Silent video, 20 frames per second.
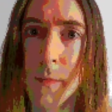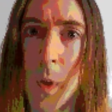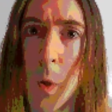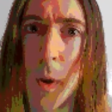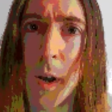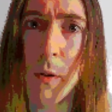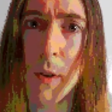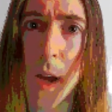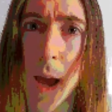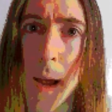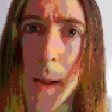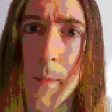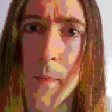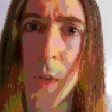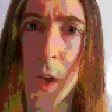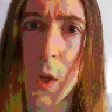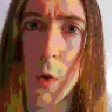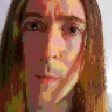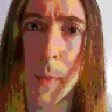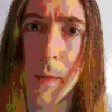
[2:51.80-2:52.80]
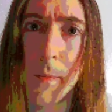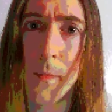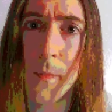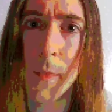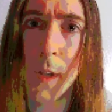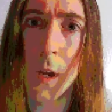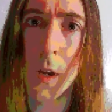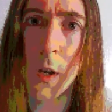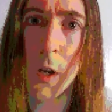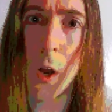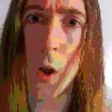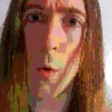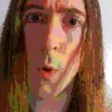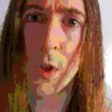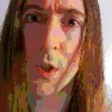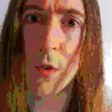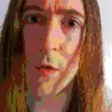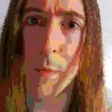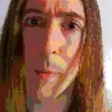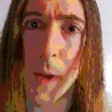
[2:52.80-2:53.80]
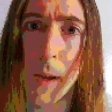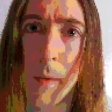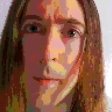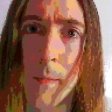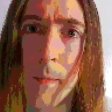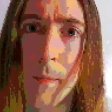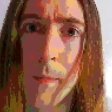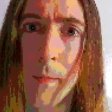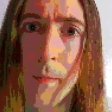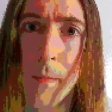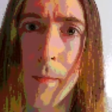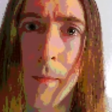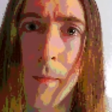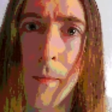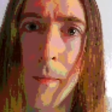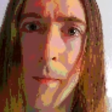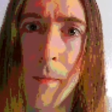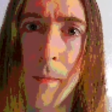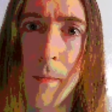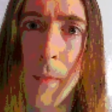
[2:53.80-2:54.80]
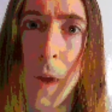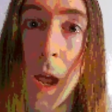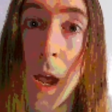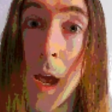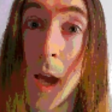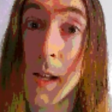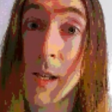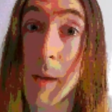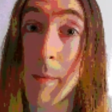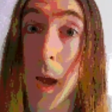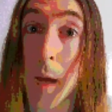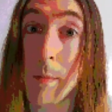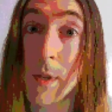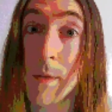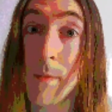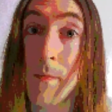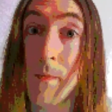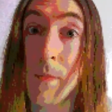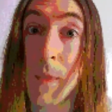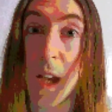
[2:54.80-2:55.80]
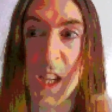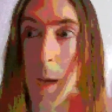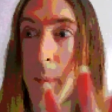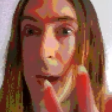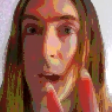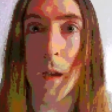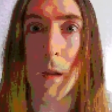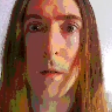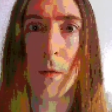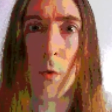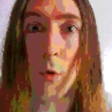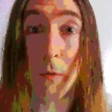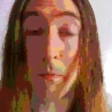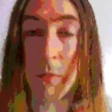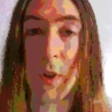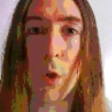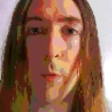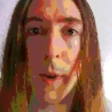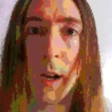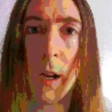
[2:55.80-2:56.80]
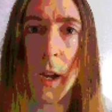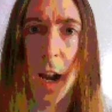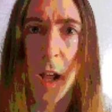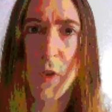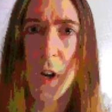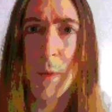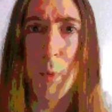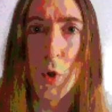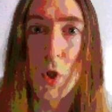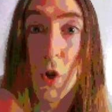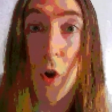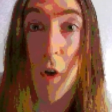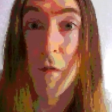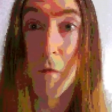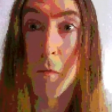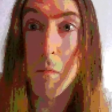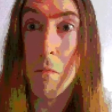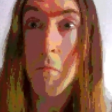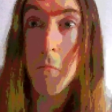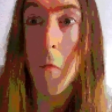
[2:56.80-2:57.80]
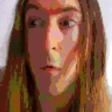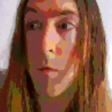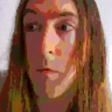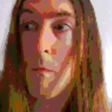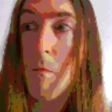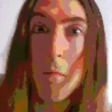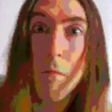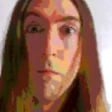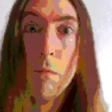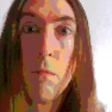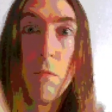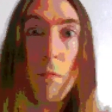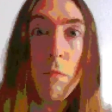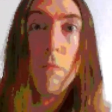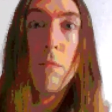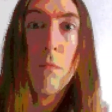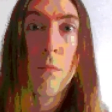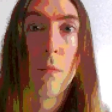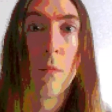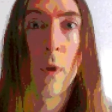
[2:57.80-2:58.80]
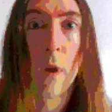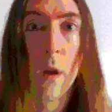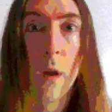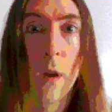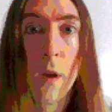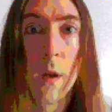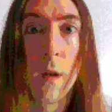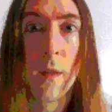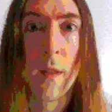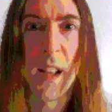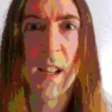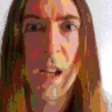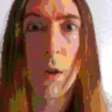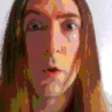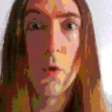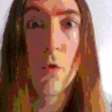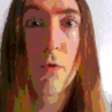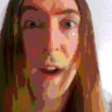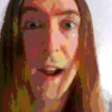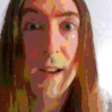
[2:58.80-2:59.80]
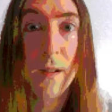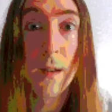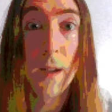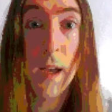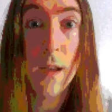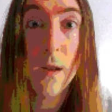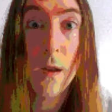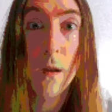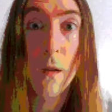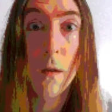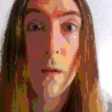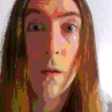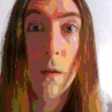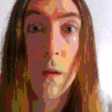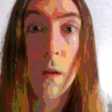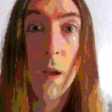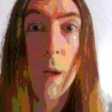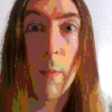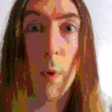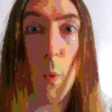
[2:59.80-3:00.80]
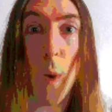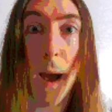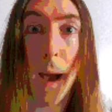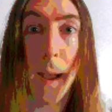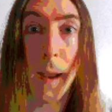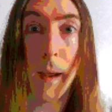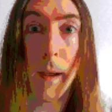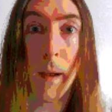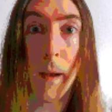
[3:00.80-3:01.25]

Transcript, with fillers: Why don't I, a human, know what's good for me? And sometimes I see a bee or a human and I try to push it off. Hmm. That's how you do threat, yes? But why?